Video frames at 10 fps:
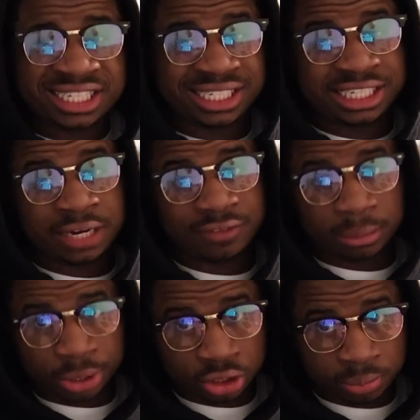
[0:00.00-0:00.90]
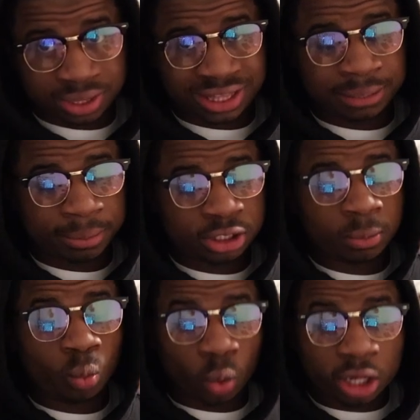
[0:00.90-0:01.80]
to save the bishop. The
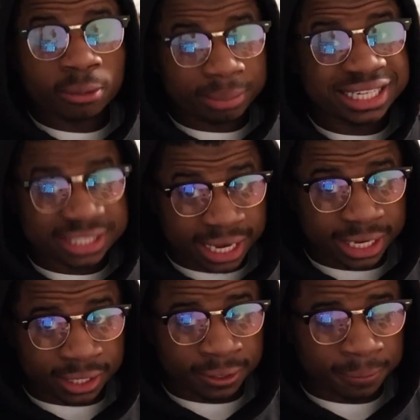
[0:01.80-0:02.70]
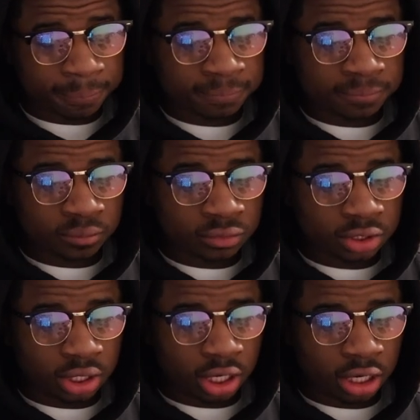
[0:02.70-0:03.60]
bishop will be taken
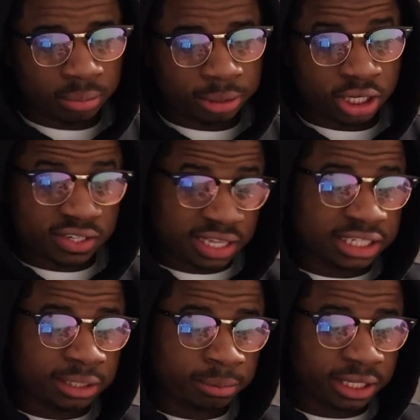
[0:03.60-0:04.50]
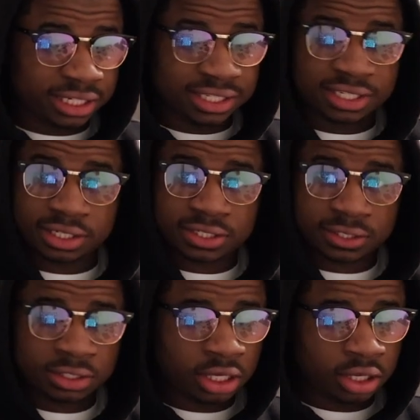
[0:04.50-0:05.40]
because they did play d6.
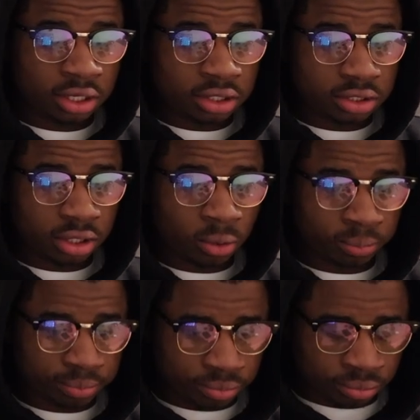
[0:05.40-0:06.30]
So